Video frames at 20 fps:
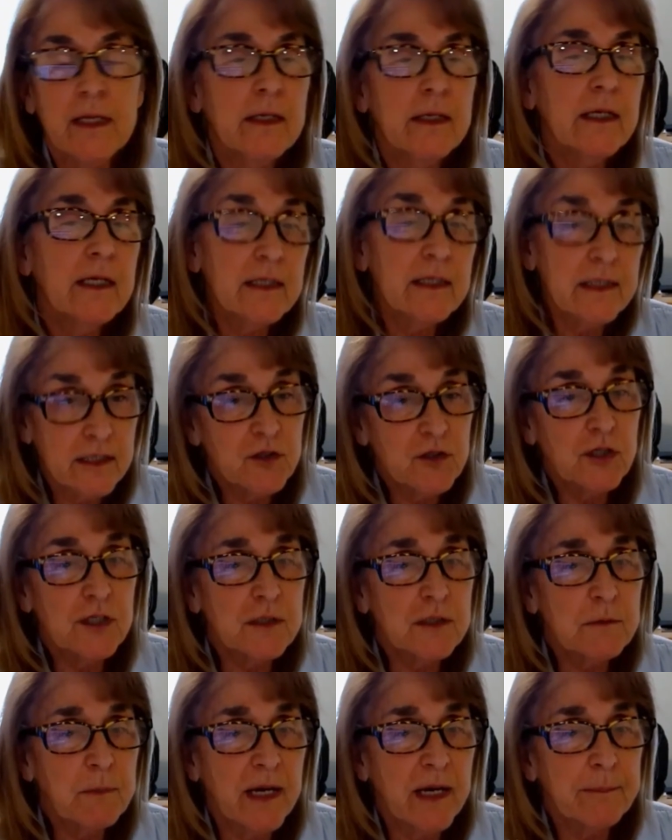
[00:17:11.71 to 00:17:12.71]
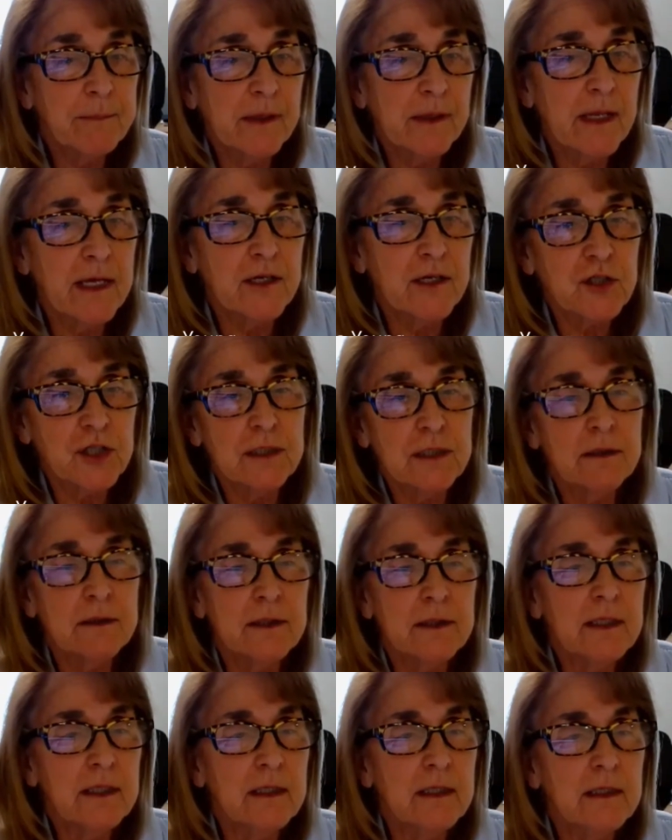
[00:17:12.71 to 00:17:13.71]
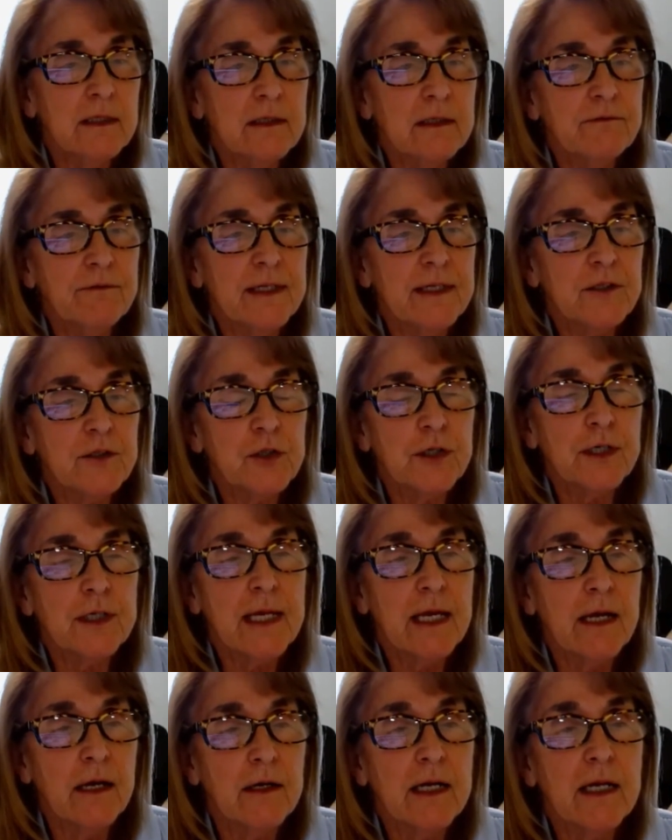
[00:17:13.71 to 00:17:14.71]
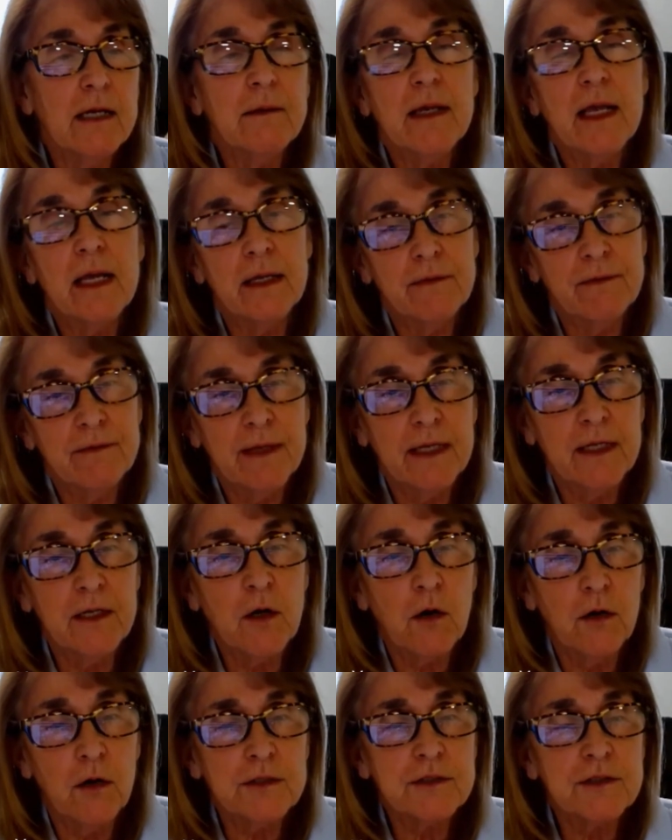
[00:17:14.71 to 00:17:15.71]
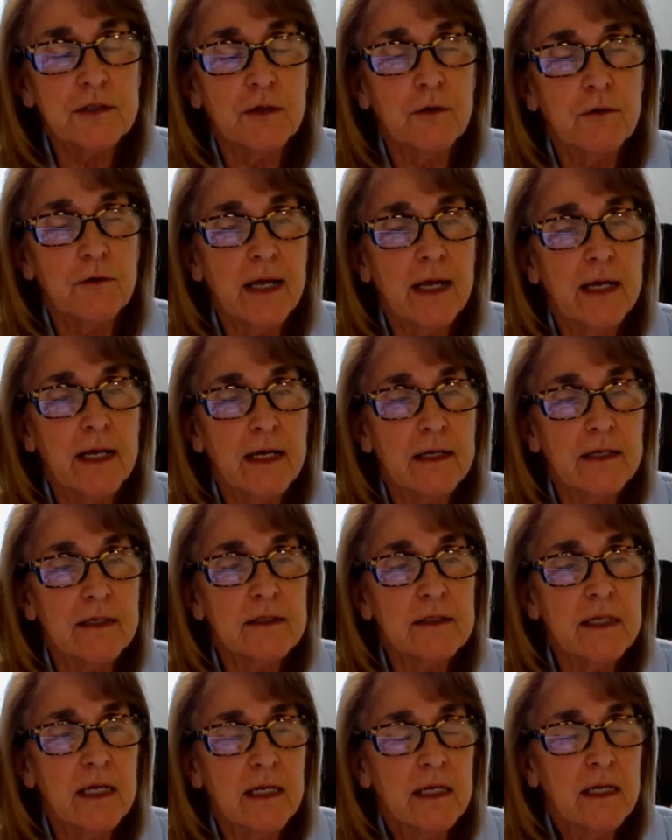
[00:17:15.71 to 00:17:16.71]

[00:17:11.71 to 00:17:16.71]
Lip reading: Indigenous population in Ventura County, and then also as